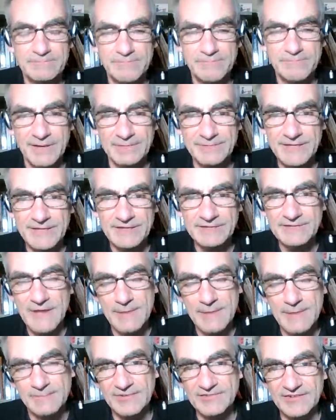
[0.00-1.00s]
by being
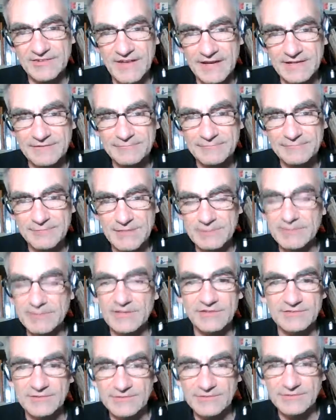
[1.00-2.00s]
typed as an INFP,
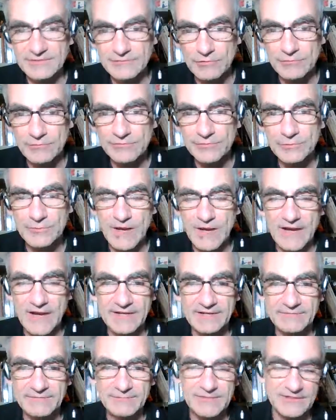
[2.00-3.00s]
because there's so few
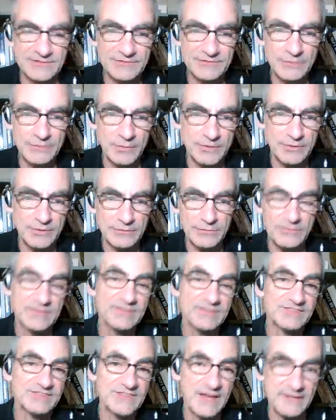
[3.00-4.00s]
INFPs going through
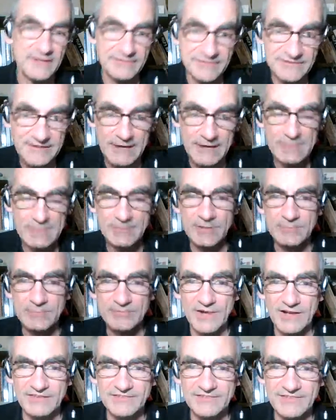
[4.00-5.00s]
this kind of a typing
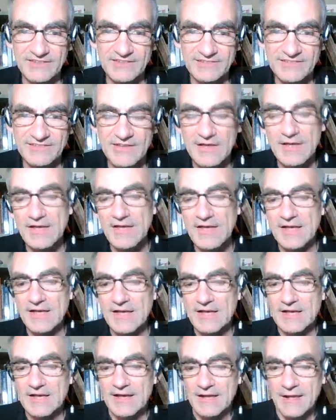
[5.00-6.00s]
process,
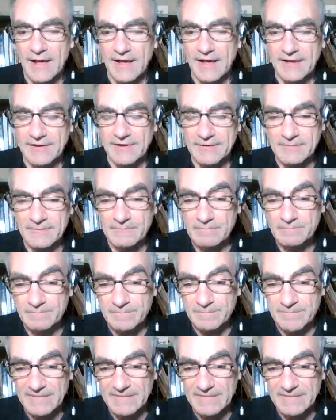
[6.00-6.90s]
um,